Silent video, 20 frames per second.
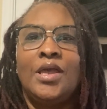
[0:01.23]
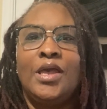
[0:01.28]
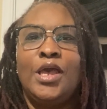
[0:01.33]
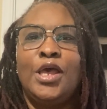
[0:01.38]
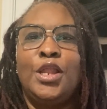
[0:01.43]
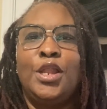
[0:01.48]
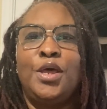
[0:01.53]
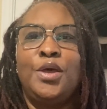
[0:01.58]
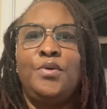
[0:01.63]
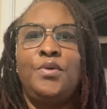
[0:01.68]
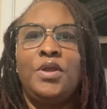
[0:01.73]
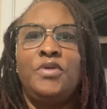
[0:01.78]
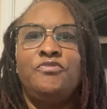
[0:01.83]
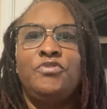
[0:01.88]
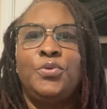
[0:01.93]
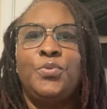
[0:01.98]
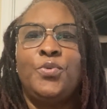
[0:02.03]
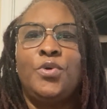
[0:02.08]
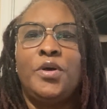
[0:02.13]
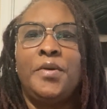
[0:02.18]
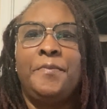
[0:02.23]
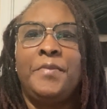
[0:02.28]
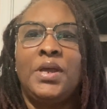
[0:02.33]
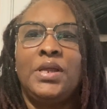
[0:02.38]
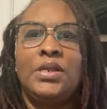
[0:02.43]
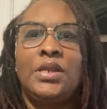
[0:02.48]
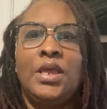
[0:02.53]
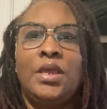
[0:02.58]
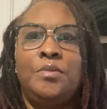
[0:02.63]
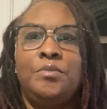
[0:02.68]
Hello everyone, my
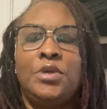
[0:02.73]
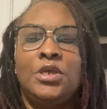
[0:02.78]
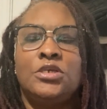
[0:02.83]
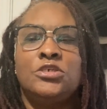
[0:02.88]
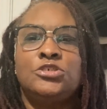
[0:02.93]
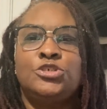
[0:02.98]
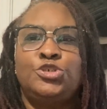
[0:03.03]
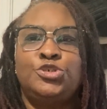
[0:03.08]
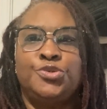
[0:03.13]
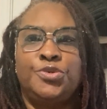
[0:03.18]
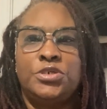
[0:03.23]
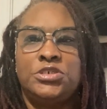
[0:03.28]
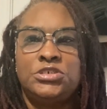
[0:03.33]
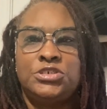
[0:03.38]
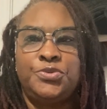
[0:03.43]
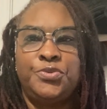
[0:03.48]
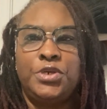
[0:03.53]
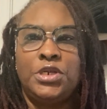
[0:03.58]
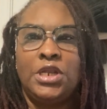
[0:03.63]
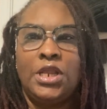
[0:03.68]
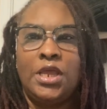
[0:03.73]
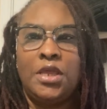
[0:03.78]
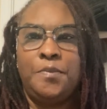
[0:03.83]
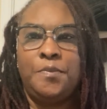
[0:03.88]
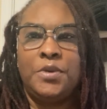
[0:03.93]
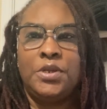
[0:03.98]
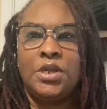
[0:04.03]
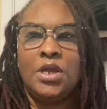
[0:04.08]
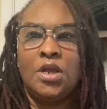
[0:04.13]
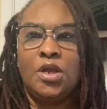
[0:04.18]
name is Joyce Renée,
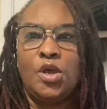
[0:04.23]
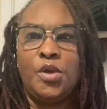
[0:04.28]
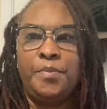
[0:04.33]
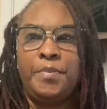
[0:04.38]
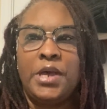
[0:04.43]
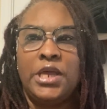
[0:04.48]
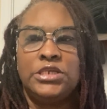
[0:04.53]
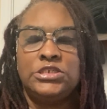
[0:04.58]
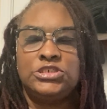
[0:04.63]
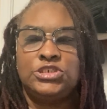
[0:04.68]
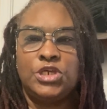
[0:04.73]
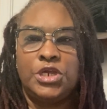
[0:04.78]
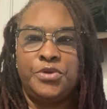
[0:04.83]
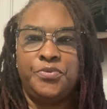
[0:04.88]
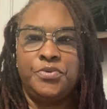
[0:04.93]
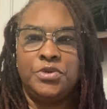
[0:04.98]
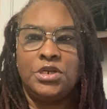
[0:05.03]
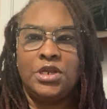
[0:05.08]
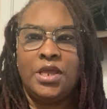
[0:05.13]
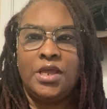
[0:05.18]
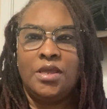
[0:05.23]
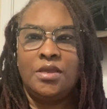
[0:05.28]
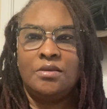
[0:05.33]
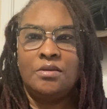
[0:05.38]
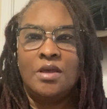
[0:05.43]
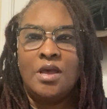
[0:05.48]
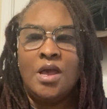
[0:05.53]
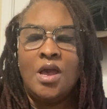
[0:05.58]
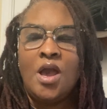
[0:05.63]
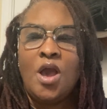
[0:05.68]
but I go by J. Renee.
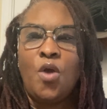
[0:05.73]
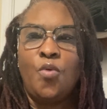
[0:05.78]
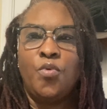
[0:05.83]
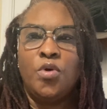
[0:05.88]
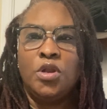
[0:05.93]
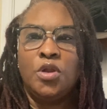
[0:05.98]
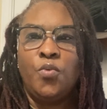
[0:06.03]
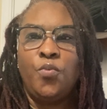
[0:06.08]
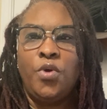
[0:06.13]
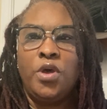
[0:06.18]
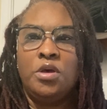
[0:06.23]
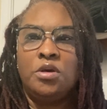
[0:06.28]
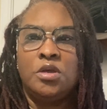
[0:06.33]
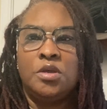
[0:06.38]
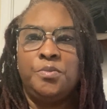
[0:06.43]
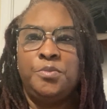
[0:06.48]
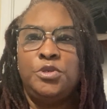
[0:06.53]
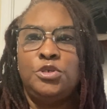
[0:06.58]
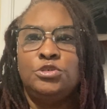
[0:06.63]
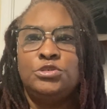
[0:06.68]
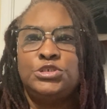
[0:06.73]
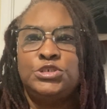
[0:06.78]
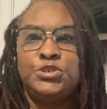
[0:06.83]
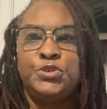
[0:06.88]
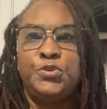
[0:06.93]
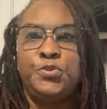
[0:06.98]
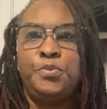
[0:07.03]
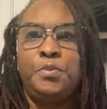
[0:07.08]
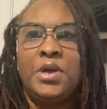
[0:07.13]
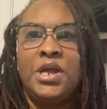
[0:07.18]
I want to welcome you
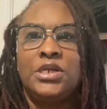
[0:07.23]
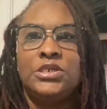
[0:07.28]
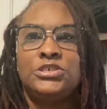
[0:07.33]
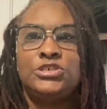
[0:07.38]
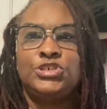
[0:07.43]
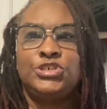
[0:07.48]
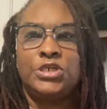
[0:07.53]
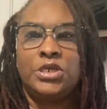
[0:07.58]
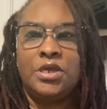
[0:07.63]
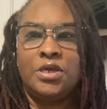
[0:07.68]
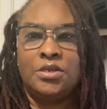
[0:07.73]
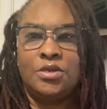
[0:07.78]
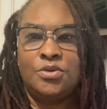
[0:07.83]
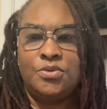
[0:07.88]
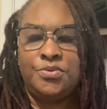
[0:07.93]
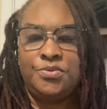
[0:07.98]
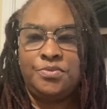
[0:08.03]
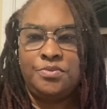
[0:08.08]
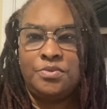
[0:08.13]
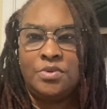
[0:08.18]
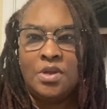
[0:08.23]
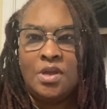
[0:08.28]
to my channel.